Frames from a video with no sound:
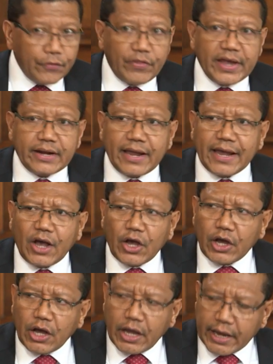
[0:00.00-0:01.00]
Then,
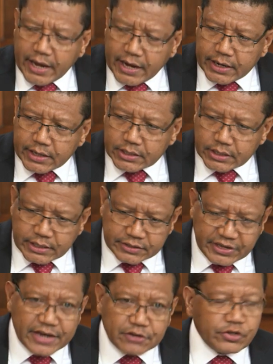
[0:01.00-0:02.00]
at
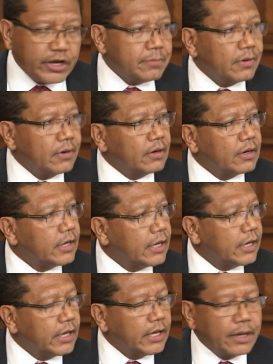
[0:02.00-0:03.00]
the head table,
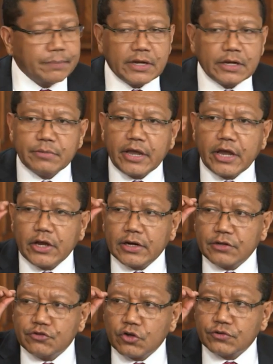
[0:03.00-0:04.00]
Madam
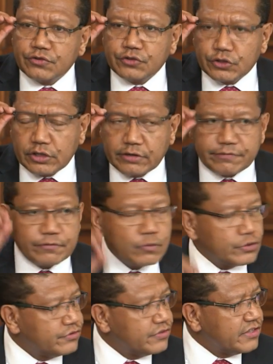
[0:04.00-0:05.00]
Ellen Johnson Sirleaf
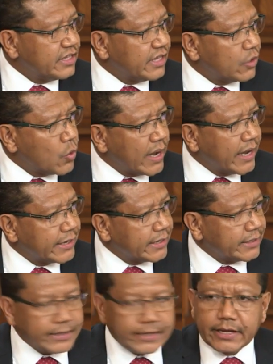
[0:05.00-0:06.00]
was sitting there
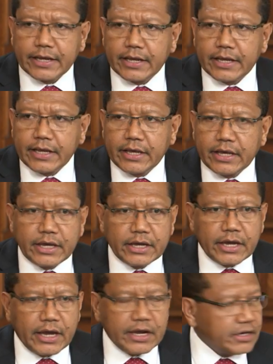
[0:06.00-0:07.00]
quietly,
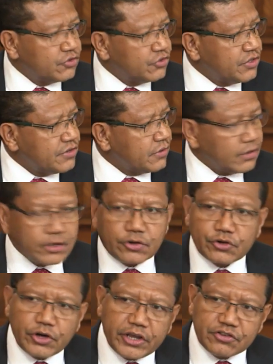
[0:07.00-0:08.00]
and then she
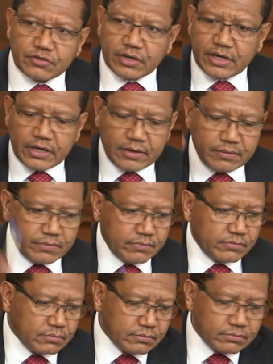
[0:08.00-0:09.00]
raised her
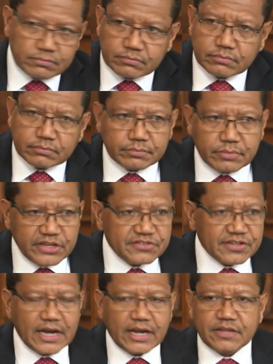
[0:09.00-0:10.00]

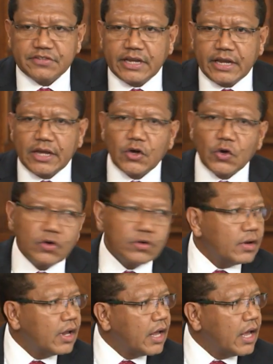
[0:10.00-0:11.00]
place card and said, hang
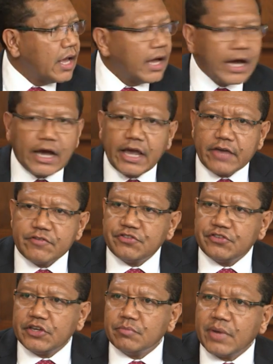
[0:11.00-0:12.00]
on, I haven't
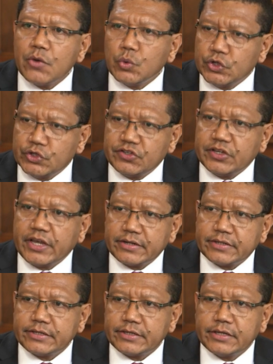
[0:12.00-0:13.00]
said my words
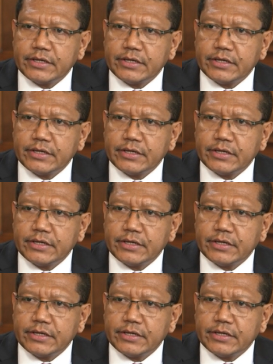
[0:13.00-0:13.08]
yet,